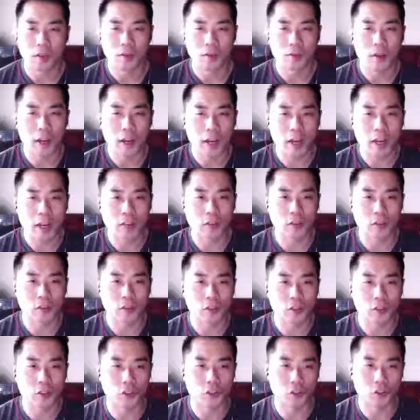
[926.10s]

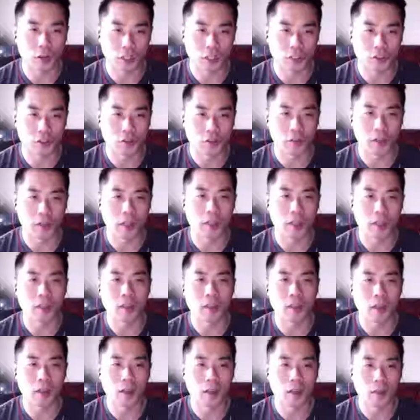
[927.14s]
financial structuring,
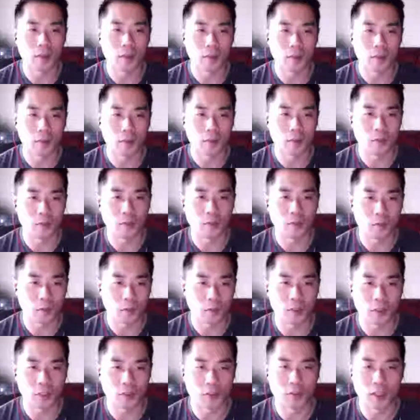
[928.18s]
from
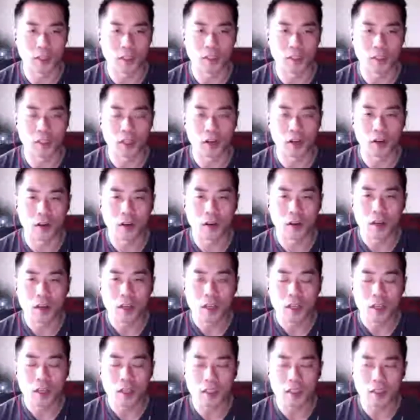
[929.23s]
what you mentioned there.
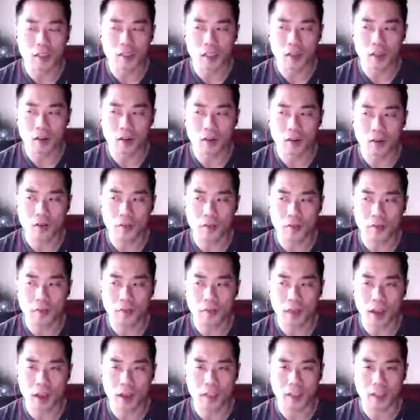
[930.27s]
Is there,
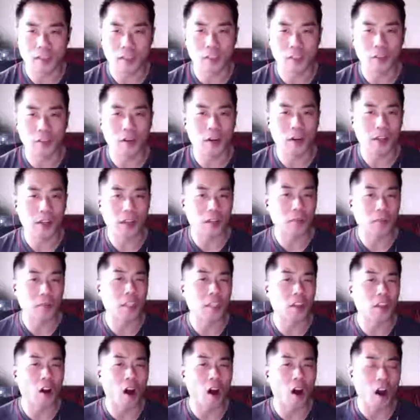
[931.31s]
I guess, is there anything
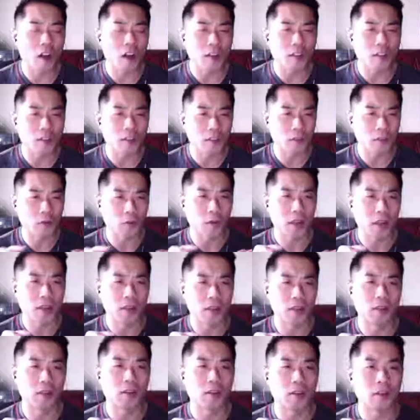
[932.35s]
beyond the
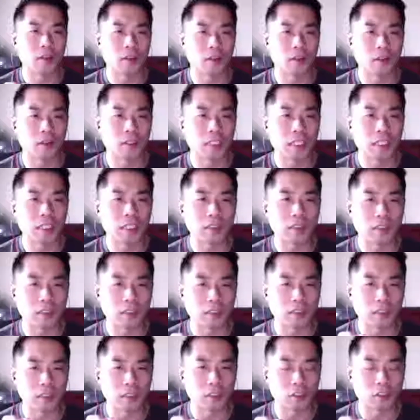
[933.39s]
way that the deal
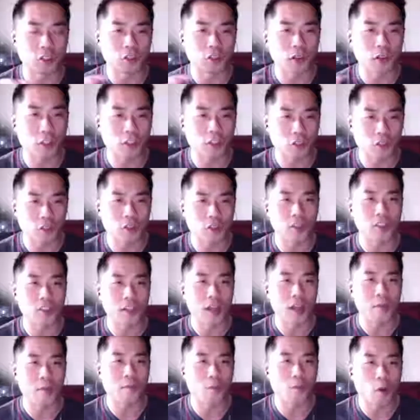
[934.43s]
is structured, or
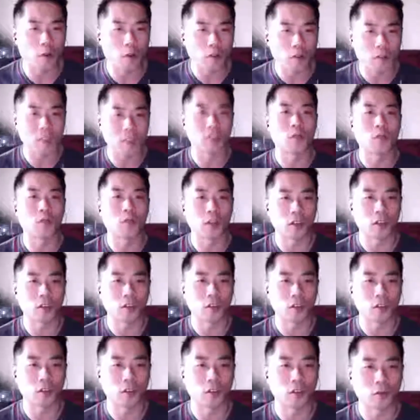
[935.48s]
is that mostly what
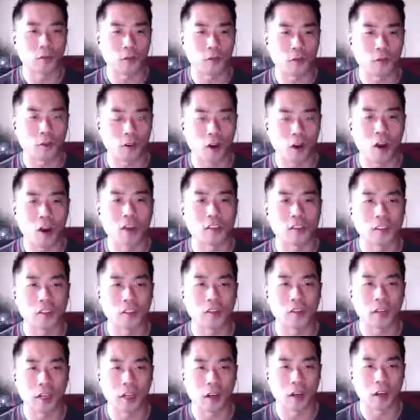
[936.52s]
you're
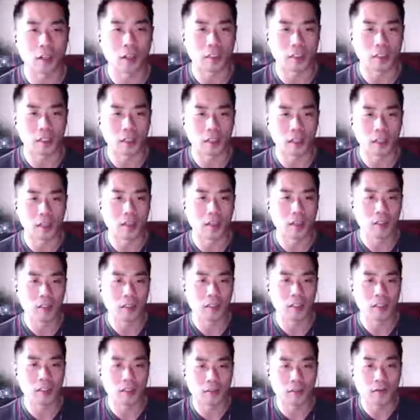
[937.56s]
concentrating on, is
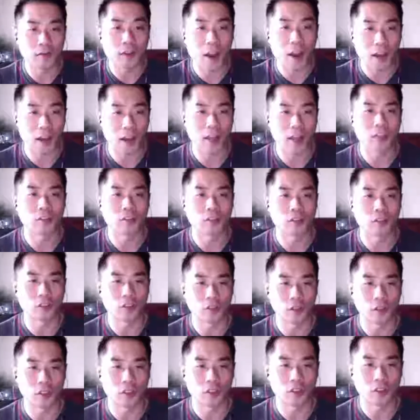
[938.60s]
the financial
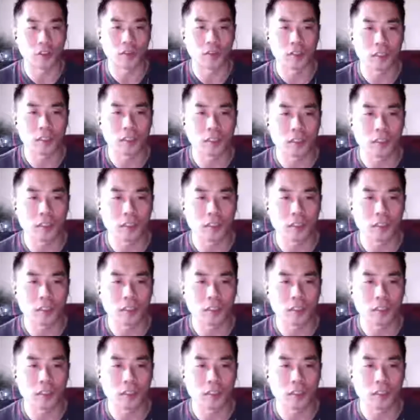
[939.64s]
structure of it,